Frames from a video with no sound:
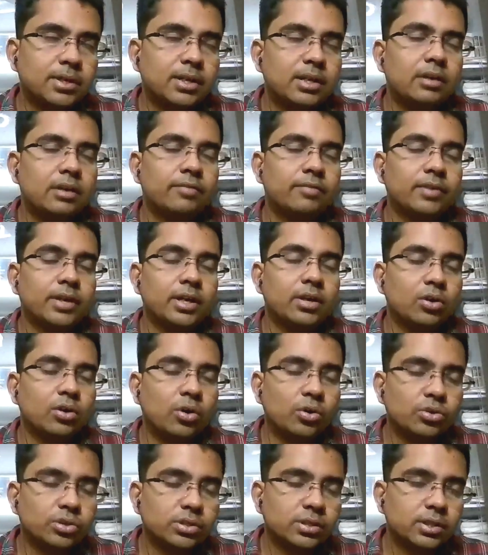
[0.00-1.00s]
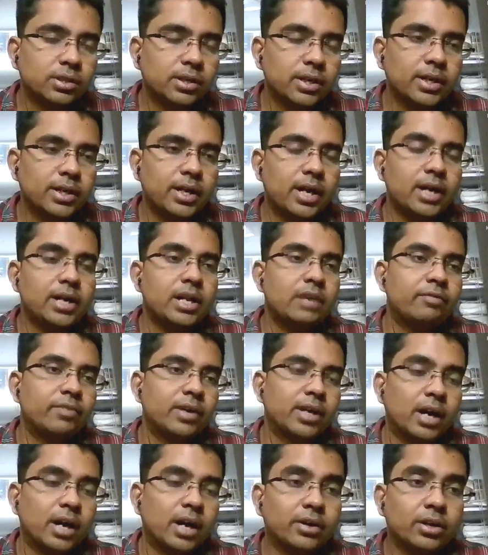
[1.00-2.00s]
if he knows it, and if he
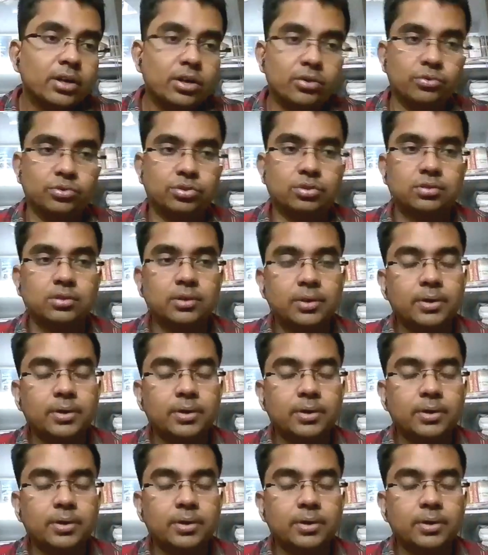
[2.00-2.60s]
continues